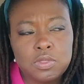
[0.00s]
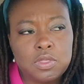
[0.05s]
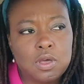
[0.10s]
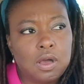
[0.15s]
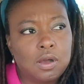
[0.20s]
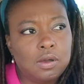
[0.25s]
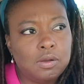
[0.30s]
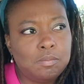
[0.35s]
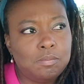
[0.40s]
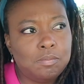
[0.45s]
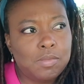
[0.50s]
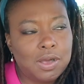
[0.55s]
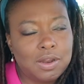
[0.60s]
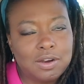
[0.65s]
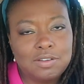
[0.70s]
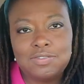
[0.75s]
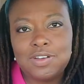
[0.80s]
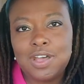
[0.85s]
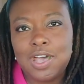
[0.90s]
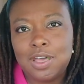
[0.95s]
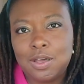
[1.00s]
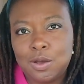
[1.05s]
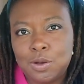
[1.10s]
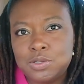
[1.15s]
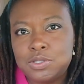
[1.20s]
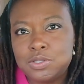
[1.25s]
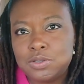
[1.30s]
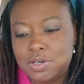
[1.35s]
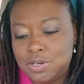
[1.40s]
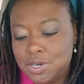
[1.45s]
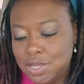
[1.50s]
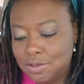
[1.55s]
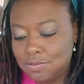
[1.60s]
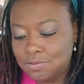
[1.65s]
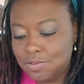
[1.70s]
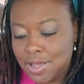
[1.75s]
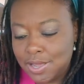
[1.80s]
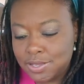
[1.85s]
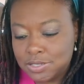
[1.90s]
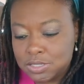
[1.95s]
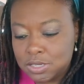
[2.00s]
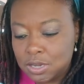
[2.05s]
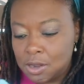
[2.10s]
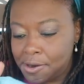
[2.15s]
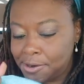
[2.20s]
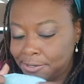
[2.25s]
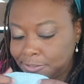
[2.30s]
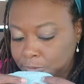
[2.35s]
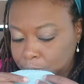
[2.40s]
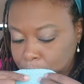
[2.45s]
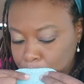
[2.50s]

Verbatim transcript: with modified alternate day fasting